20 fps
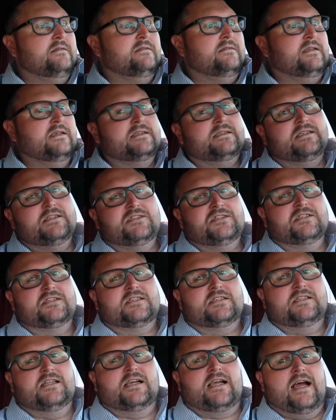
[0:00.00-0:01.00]
This is
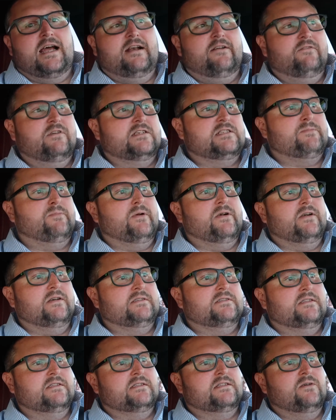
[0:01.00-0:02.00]
just the kind of
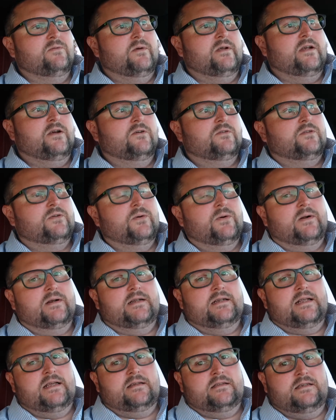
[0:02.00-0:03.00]
experiences that we go through on
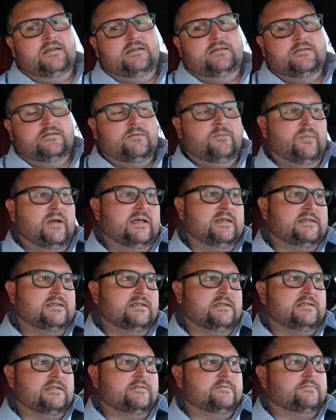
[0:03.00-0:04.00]
a daily basis.